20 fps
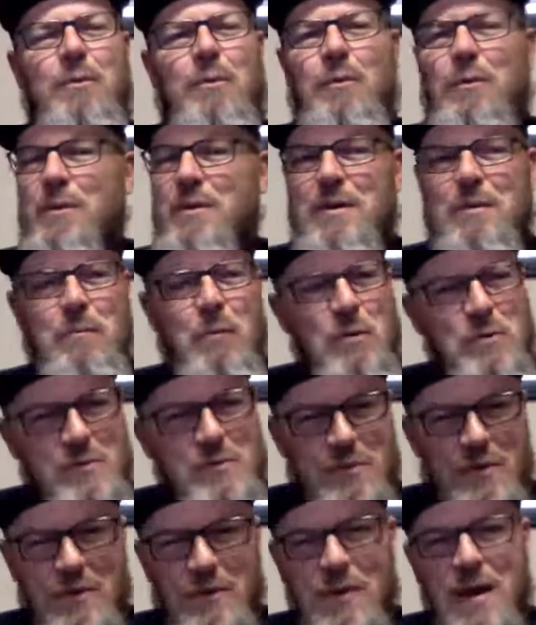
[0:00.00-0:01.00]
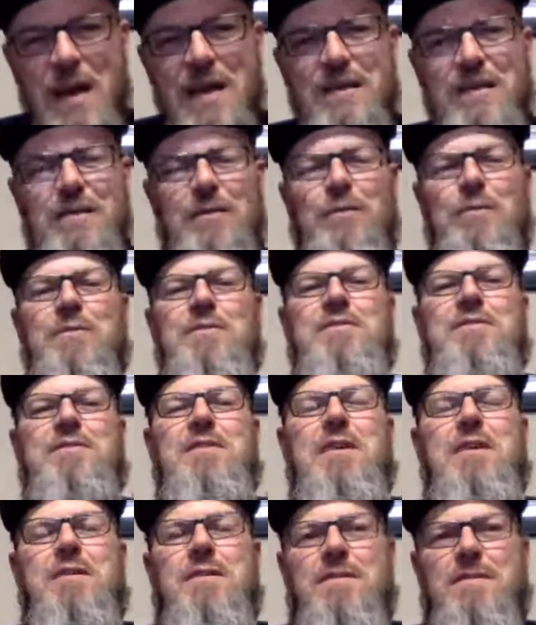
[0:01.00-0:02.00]
Well, we did most of our riding in
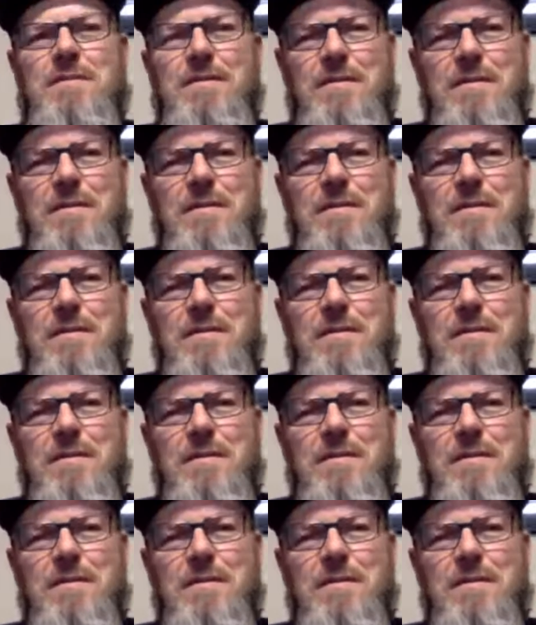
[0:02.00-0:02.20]
Louisiana.